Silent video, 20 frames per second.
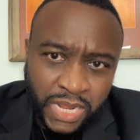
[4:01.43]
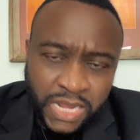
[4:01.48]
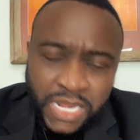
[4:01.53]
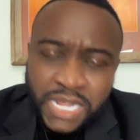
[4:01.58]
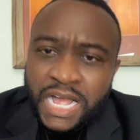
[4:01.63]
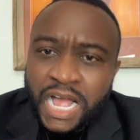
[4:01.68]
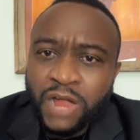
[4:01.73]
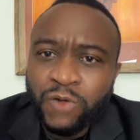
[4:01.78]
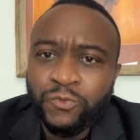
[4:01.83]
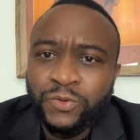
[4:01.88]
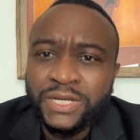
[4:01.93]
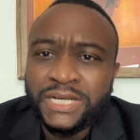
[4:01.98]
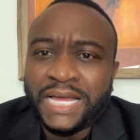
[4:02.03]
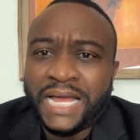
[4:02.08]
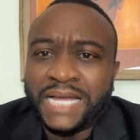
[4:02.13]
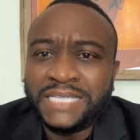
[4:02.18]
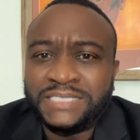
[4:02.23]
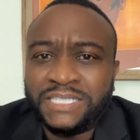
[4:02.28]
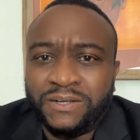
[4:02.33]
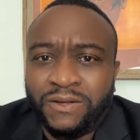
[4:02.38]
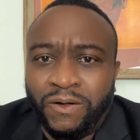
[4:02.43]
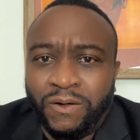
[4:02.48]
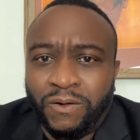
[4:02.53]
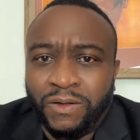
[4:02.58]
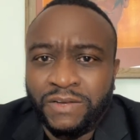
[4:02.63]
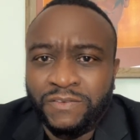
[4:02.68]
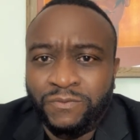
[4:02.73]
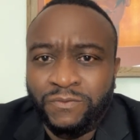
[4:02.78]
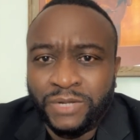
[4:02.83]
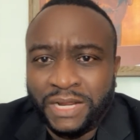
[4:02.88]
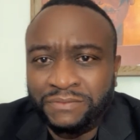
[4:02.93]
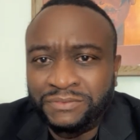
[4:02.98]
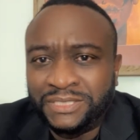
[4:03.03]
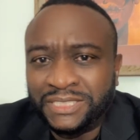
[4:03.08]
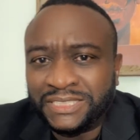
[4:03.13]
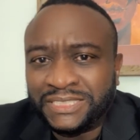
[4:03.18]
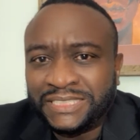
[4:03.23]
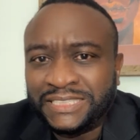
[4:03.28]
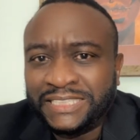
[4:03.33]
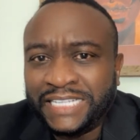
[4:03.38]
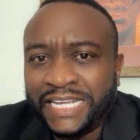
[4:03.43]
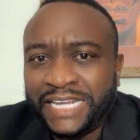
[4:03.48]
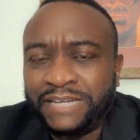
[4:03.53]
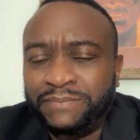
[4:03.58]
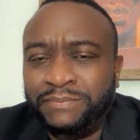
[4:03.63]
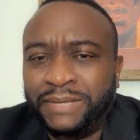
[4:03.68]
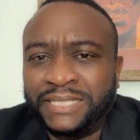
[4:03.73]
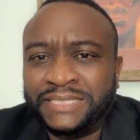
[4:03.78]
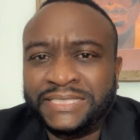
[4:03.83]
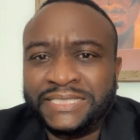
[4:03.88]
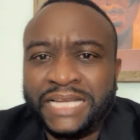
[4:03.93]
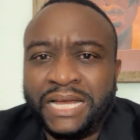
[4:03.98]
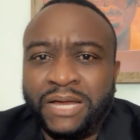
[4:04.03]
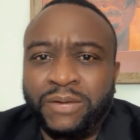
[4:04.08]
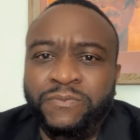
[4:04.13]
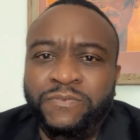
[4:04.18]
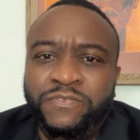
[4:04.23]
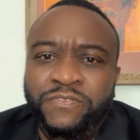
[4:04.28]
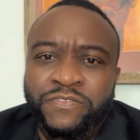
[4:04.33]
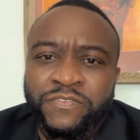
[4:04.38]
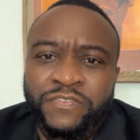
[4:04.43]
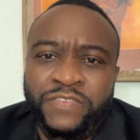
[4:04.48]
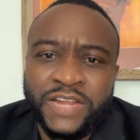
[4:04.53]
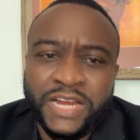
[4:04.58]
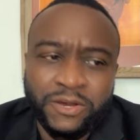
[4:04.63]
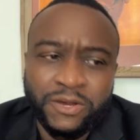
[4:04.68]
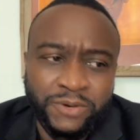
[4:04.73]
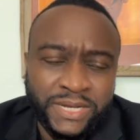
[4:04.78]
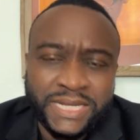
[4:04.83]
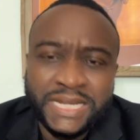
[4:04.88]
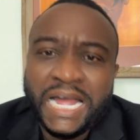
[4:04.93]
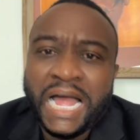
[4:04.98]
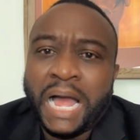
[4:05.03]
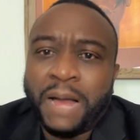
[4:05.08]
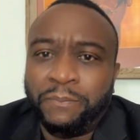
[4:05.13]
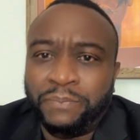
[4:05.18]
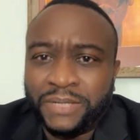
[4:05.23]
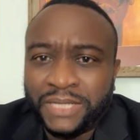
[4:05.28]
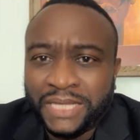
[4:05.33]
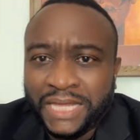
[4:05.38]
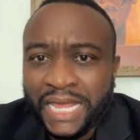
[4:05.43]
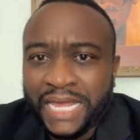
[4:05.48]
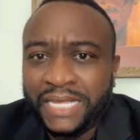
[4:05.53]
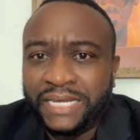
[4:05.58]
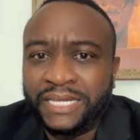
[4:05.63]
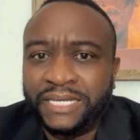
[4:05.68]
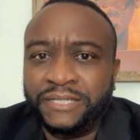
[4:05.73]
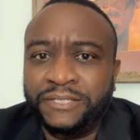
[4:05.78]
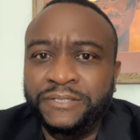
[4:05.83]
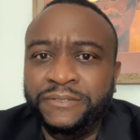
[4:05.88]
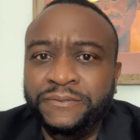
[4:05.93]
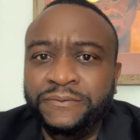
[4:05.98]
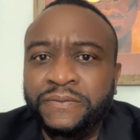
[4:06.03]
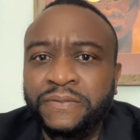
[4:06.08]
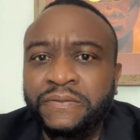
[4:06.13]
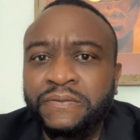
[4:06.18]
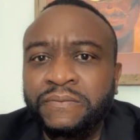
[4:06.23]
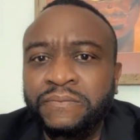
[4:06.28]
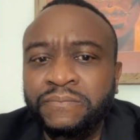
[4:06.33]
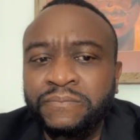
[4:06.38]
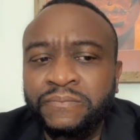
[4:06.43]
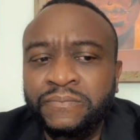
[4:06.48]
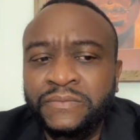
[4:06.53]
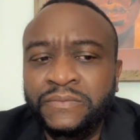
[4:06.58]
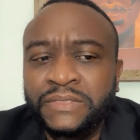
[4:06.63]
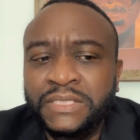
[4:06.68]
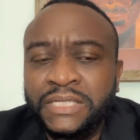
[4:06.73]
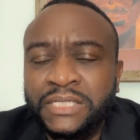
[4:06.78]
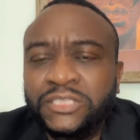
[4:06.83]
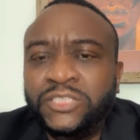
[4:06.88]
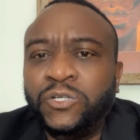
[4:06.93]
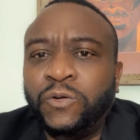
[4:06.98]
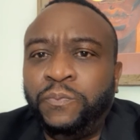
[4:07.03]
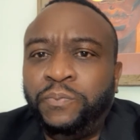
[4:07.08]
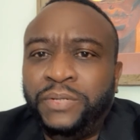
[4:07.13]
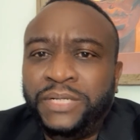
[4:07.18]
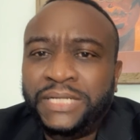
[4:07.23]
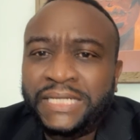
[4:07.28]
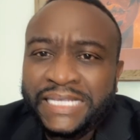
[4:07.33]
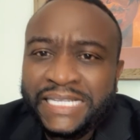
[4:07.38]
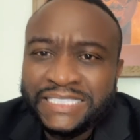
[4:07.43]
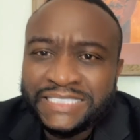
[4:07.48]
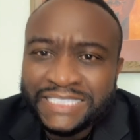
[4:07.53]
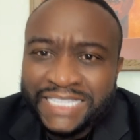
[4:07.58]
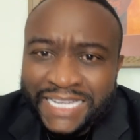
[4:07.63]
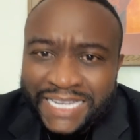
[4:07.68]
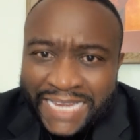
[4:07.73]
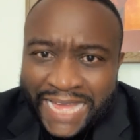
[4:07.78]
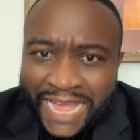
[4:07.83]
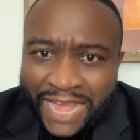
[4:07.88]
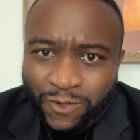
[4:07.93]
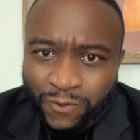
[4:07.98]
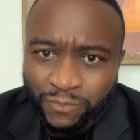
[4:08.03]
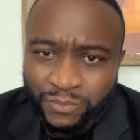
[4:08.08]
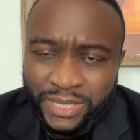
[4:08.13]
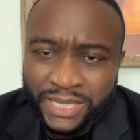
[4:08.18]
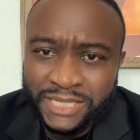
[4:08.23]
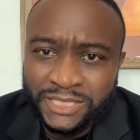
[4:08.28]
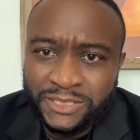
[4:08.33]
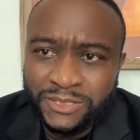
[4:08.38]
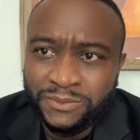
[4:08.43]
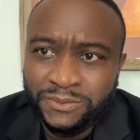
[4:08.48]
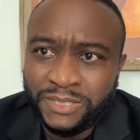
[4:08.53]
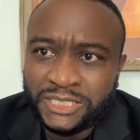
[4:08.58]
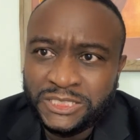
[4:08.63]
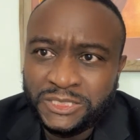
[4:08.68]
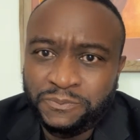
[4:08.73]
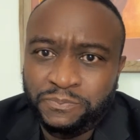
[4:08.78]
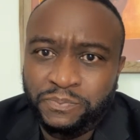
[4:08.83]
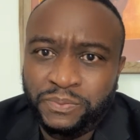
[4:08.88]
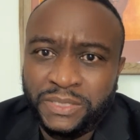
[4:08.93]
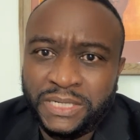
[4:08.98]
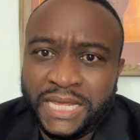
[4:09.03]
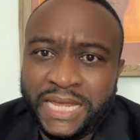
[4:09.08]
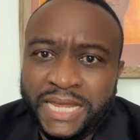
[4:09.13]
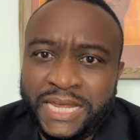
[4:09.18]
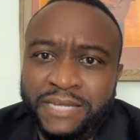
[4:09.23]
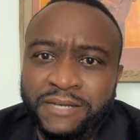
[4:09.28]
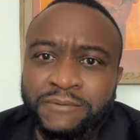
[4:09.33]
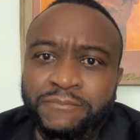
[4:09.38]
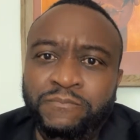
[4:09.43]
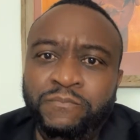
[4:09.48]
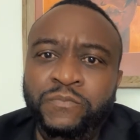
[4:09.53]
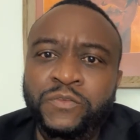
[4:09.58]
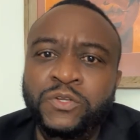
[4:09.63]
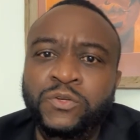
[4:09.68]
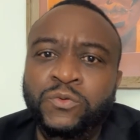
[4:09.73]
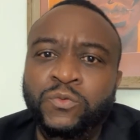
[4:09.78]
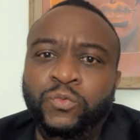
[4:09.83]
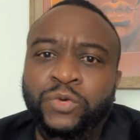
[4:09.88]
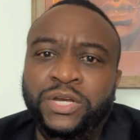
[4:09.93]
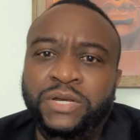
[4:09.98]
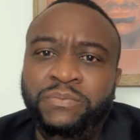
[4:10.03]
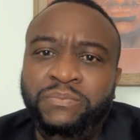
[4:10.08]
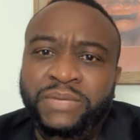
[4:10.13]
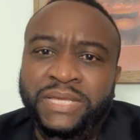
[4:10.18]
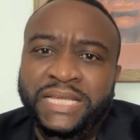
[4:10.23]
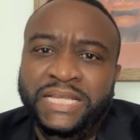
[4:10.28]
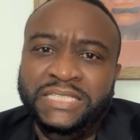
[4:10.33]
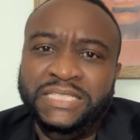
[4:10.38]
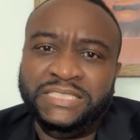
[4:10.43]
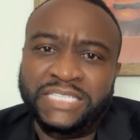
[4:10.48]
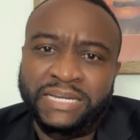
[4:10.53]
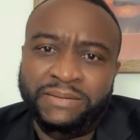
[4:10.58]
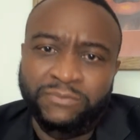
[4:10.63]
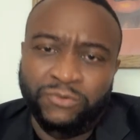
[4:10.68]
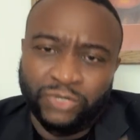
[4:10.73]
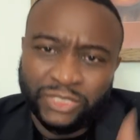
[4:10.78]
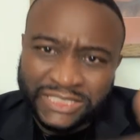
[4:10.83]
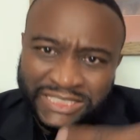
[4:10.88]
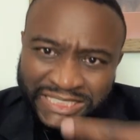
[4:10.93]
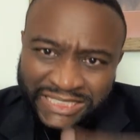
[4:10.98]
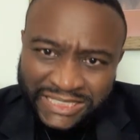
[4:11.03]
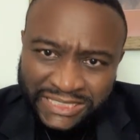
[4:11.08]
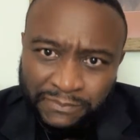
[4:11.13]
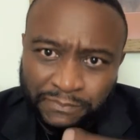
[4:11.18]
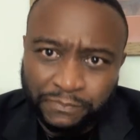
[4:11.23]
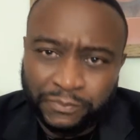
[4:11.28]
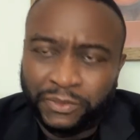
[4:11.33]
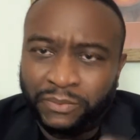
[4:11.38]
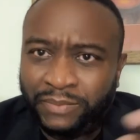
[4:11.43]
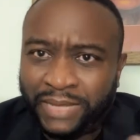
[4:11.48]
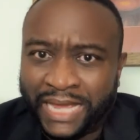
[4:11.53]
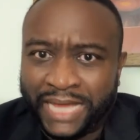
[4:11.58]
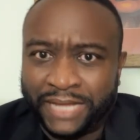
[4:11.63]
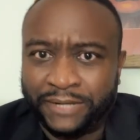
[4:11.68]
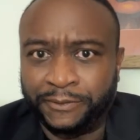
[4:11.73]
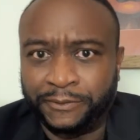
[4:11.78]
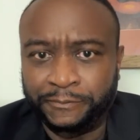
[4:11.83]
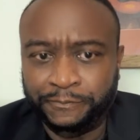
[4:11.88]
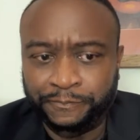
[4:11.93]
I realize that all of what I've just stated might sound very complicated. So please allow me to explain what it means in a more simple manner.